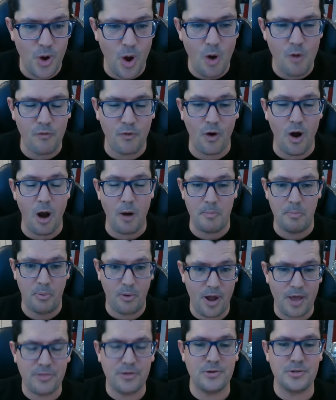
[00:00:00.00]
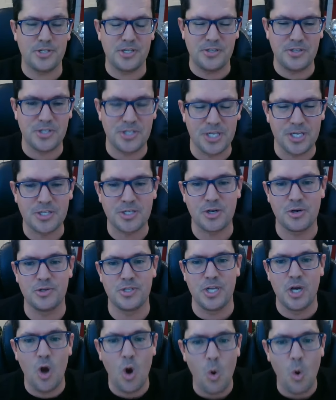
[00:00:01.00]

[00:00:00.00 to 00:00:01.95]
over our brothers and sisters in